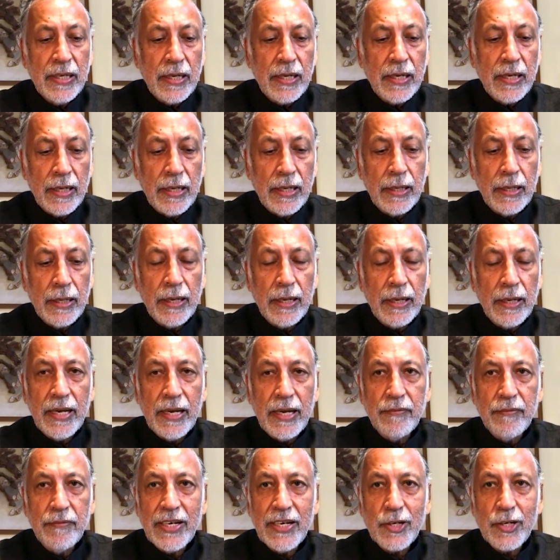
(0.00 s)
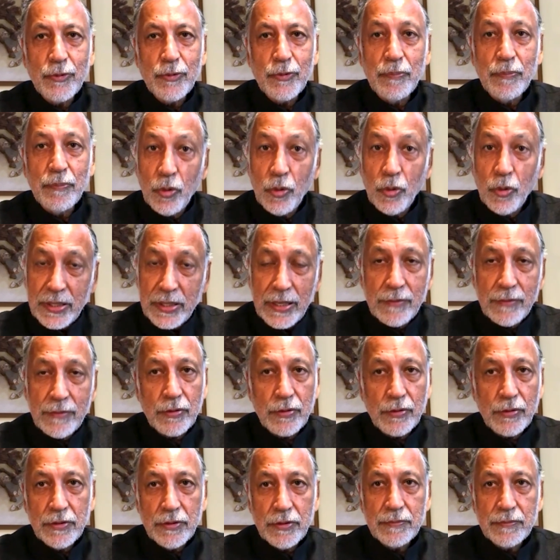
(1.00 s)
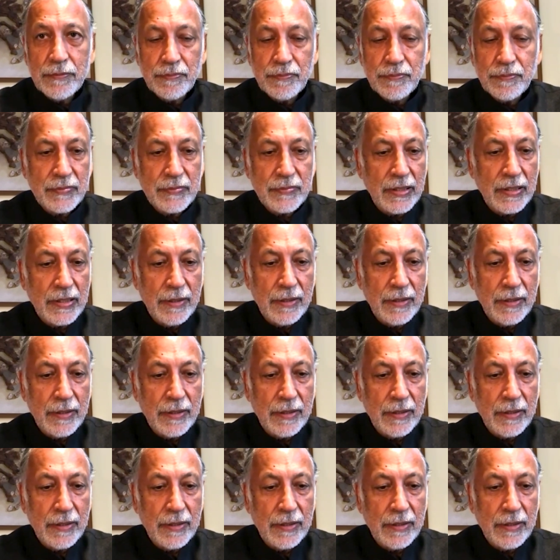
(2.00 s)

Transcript: uh, and we have to be more careful mm-hmm.